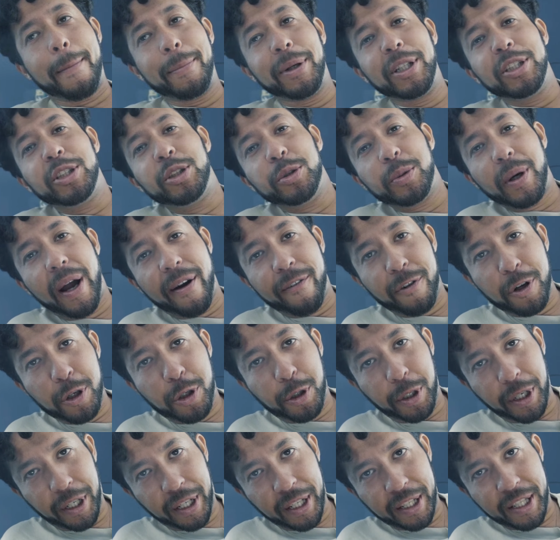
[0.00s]
I'm gonna do every
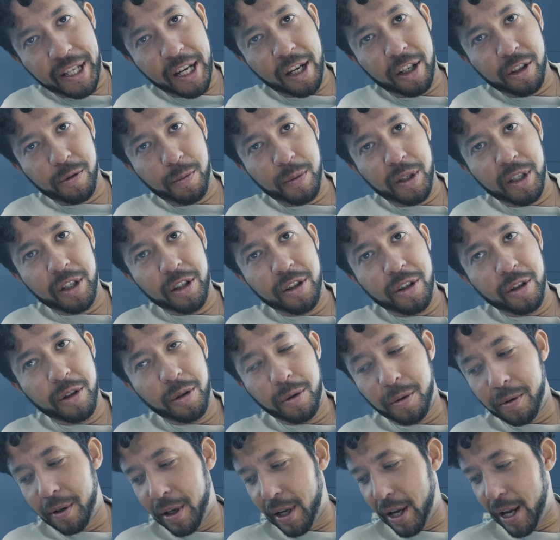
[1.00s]
trick it tells me to
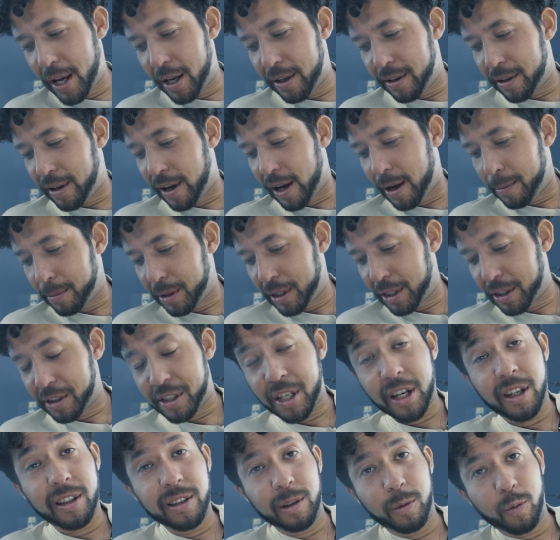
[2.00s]
do, and I'm gonna
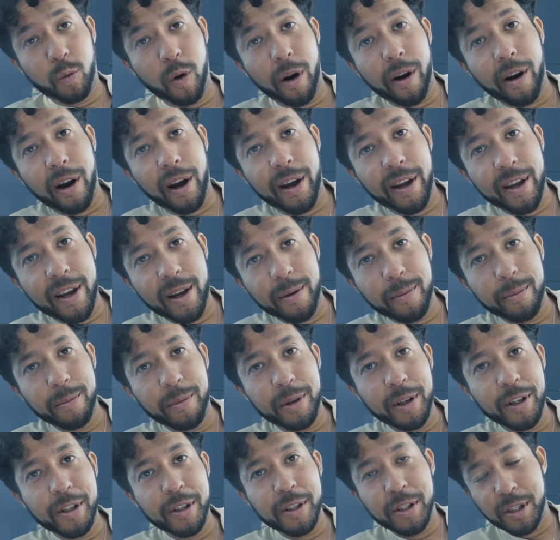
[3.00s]
tell it where I
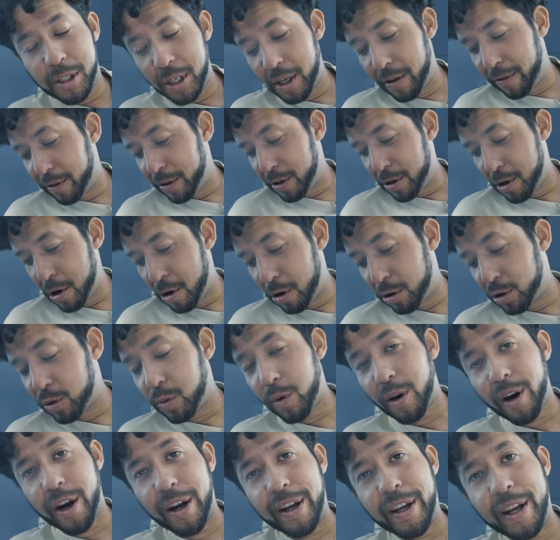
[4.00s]
am and see if it knows
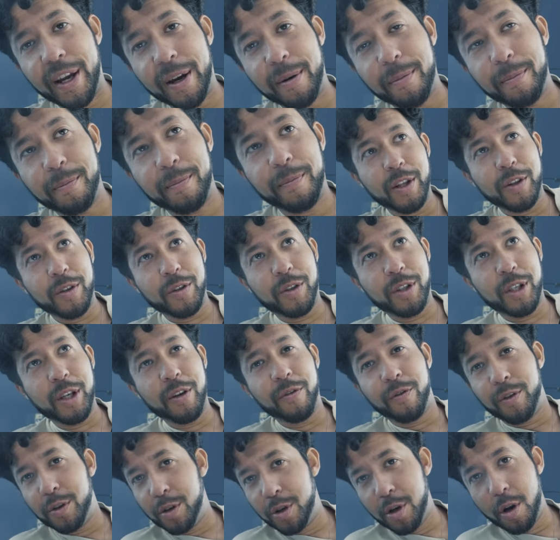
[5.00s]
where I am and see
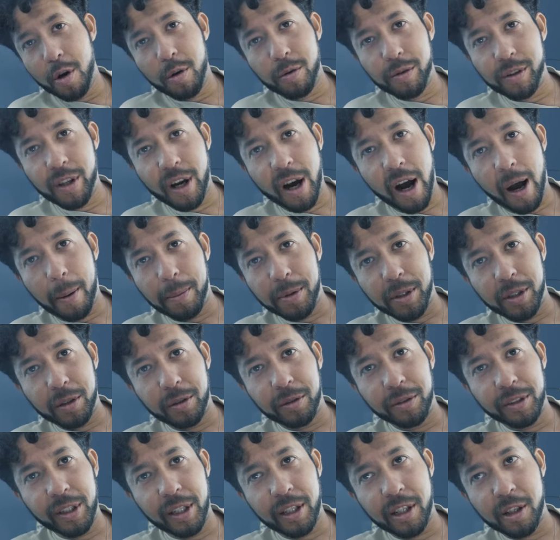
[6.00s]
if it knows the
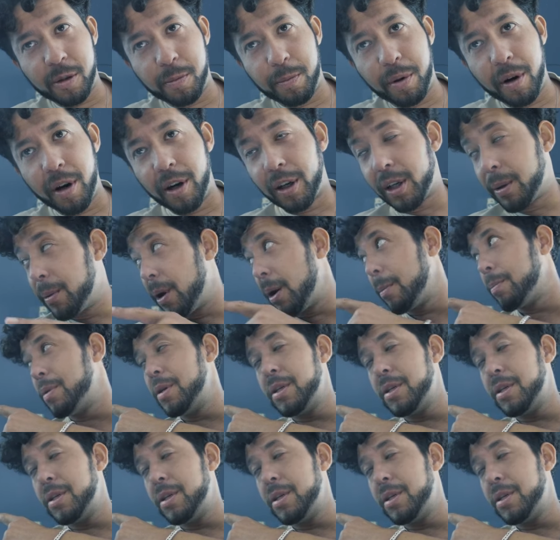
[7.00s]
obstacles at this park. I'm at